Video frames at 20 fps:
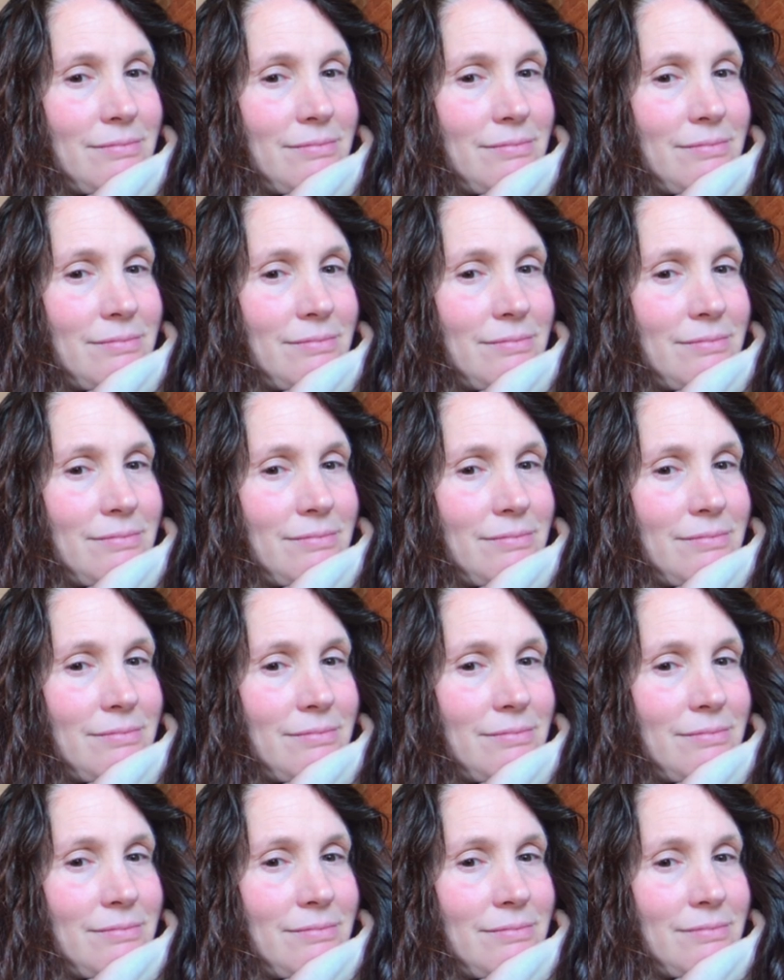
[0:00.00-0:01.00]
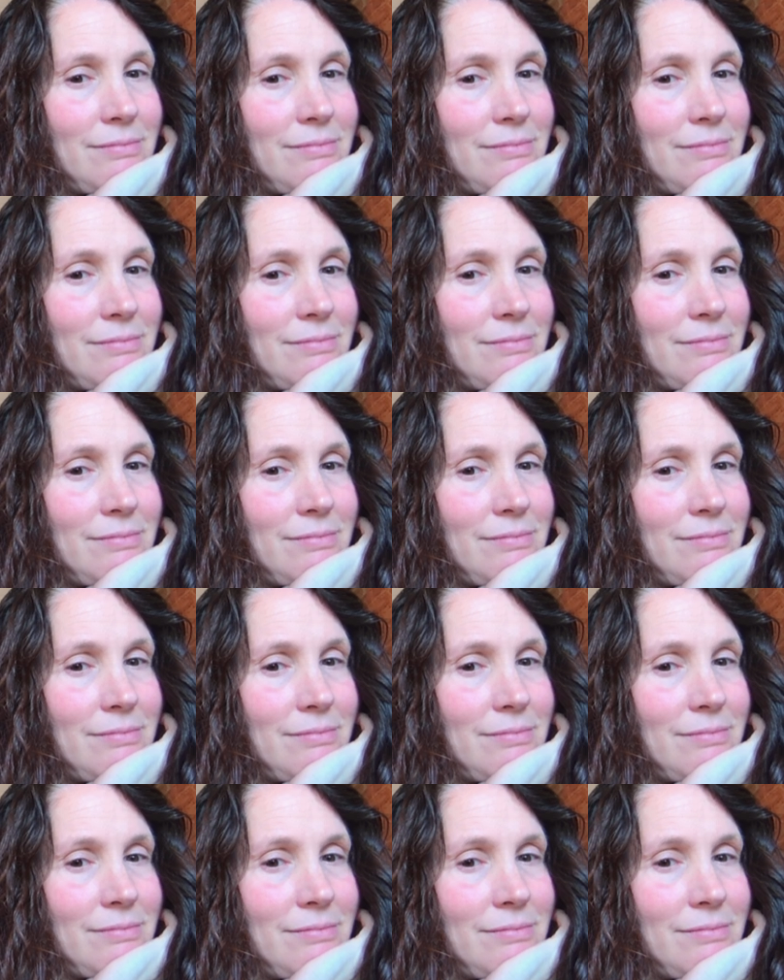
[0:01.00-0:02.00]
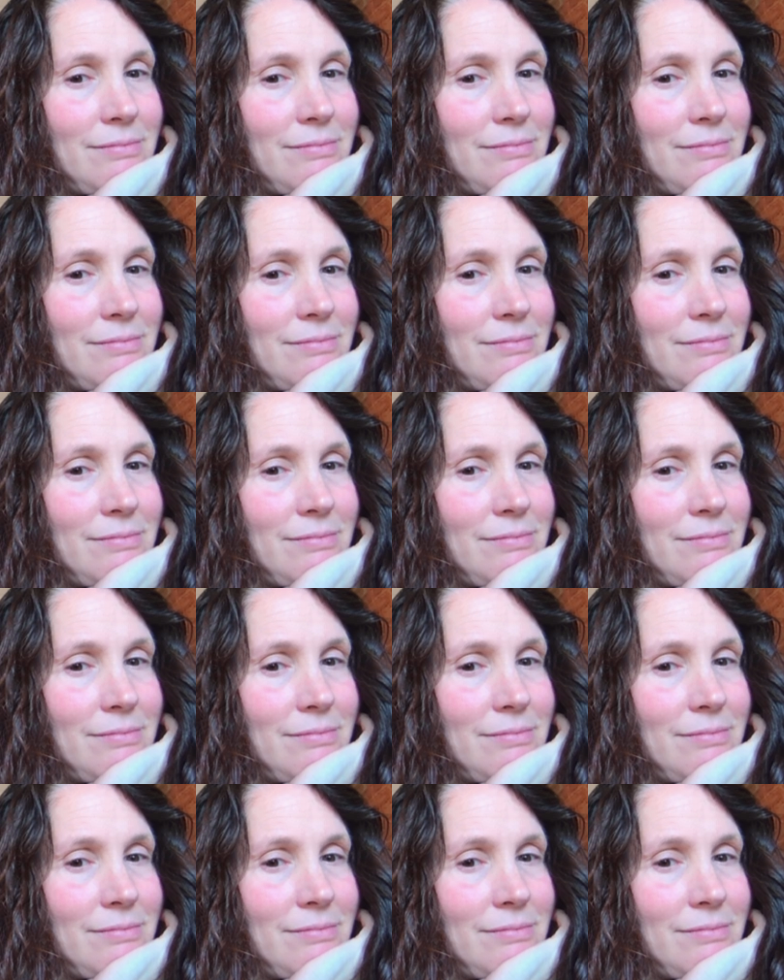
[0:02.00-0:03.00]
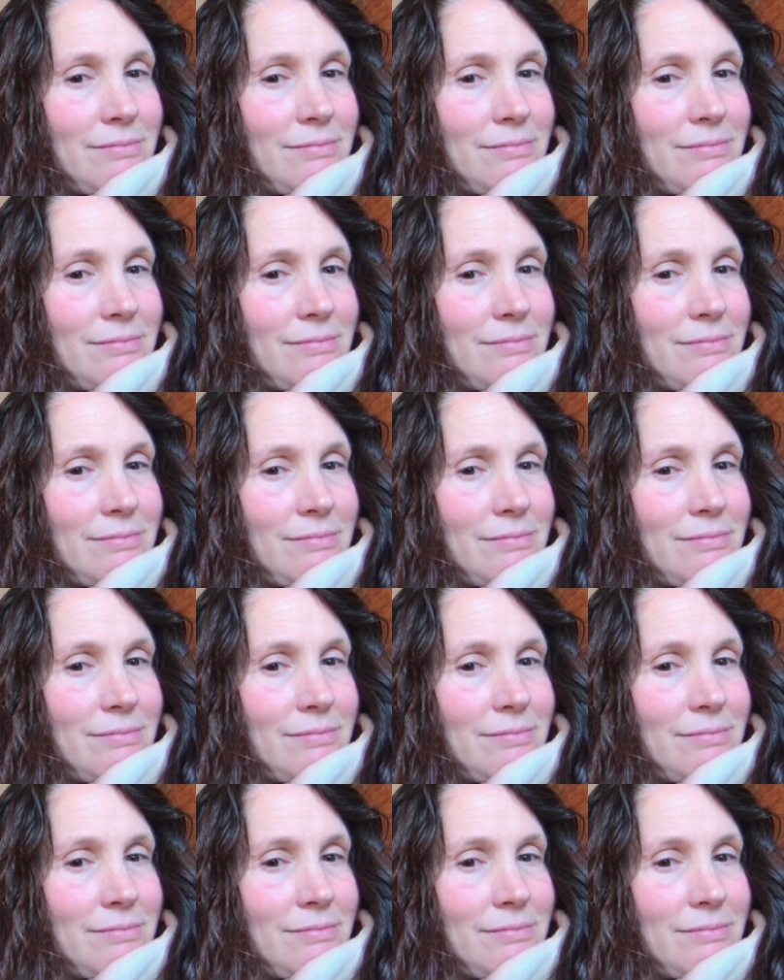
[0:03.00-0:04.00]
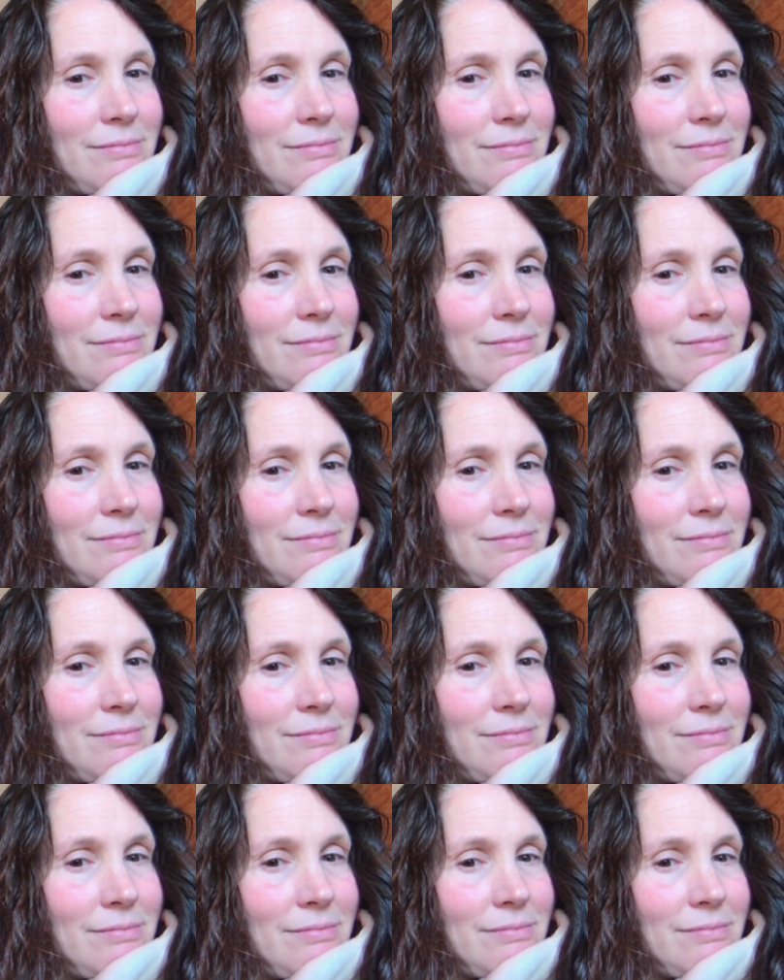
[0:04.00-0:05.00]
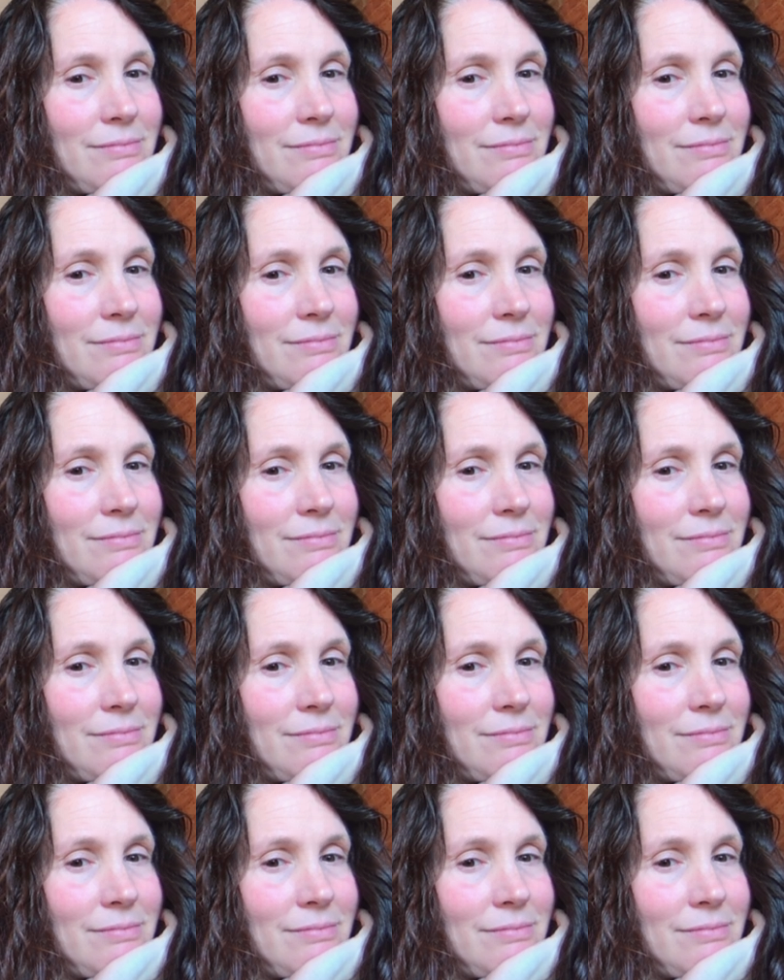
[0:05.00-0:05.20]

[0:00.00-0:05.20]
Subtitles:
This is a still picture; no speech is visible.